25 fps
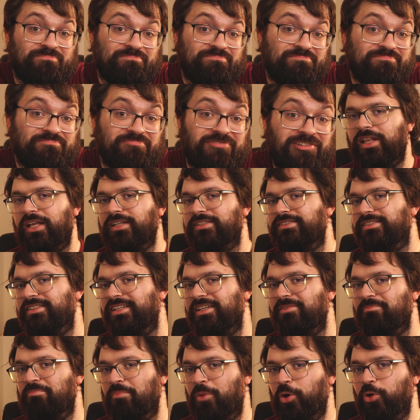If you'd like to
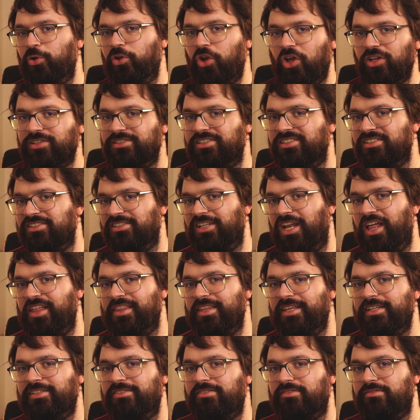see more nonsense like
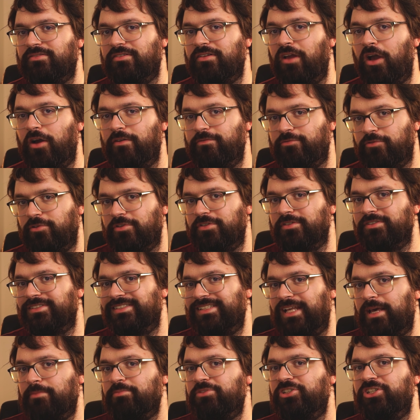this, over on
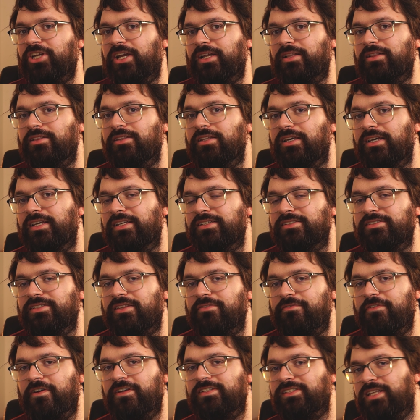Sam's channel is
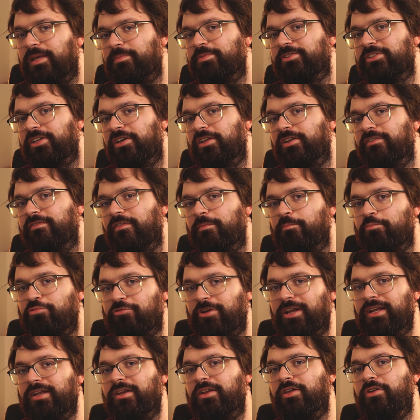the first episode of a
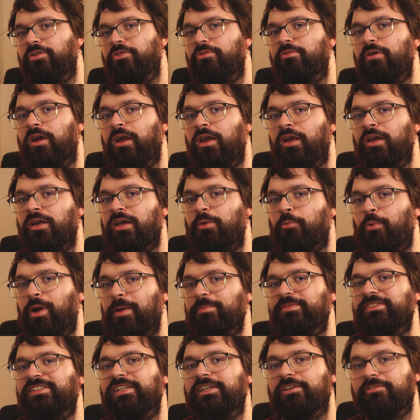brand new
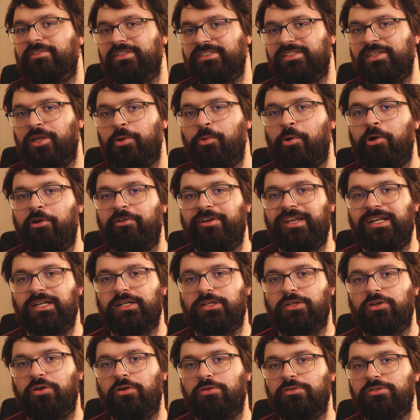web series that we're
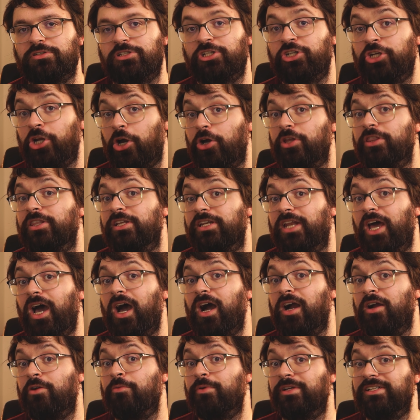in called Shot in the
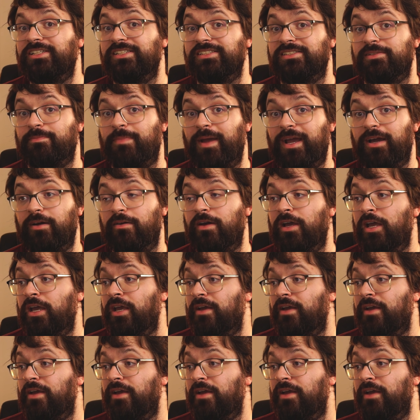Dark, which is about